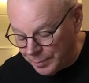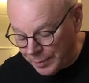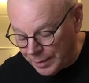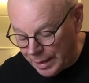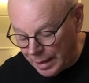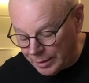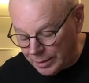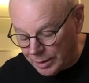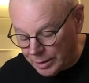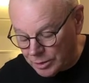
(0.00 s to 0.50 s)

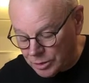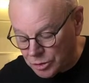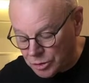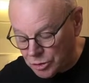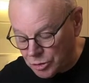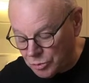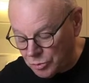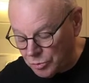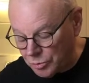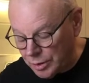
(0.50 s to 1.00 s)
Now you can
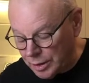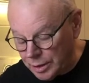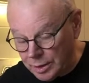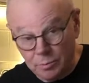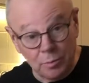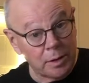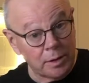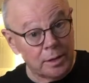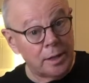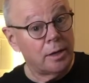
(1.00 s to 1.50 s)
store them,
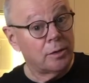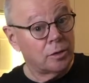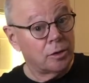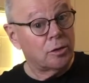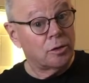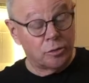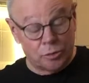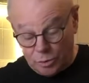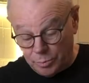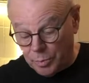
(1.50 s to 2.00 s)
you know, you can
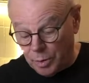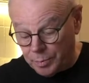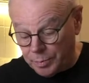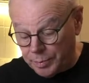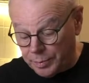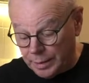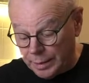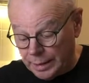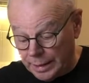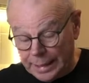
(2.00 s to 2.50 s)
cut them up
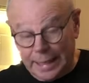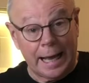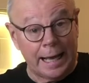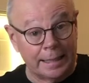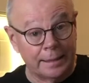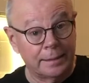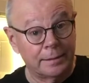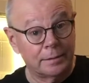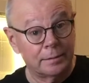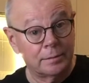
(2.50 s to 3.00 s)

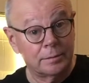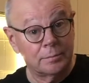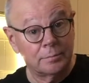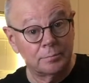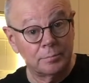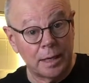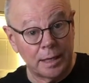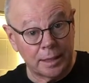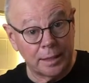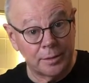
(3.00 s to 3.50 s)
again,
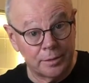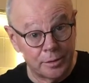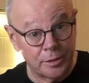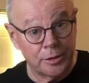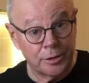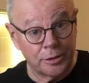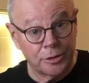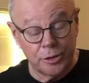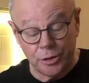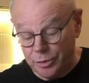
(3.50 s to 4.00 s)
making
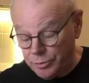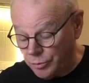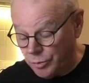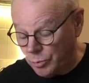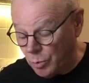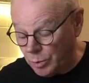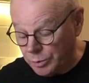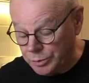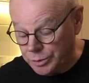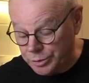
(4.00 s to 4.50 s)
32 if you
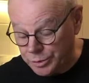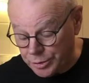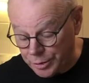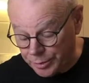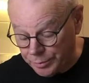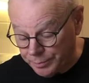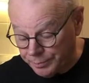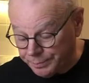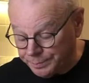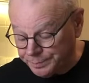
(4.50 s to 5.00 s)
wanted to.